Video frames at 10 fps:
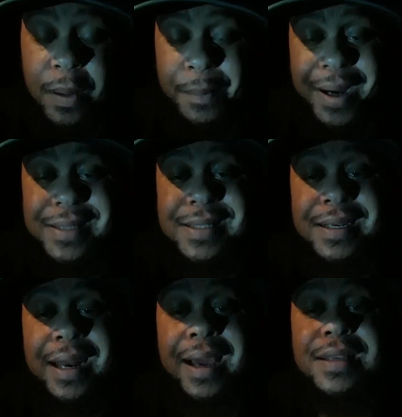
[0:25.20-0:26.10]
about
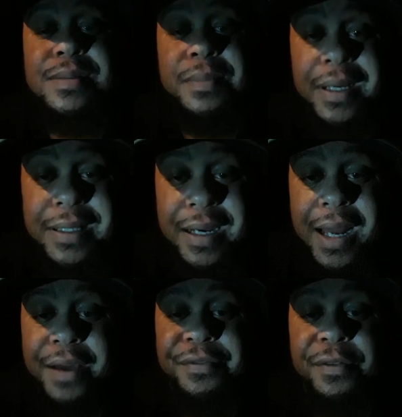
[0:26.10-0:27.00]
tonight's Monday
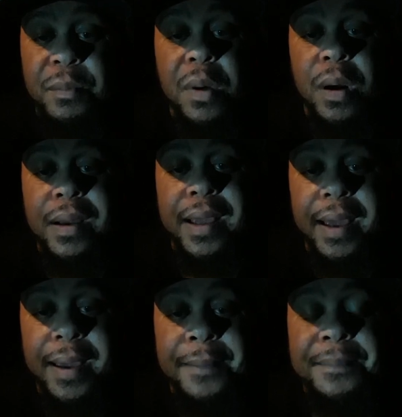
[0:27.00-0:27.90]
Night Football
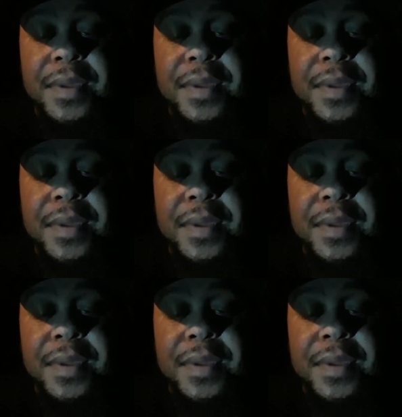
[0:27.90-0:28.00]
game.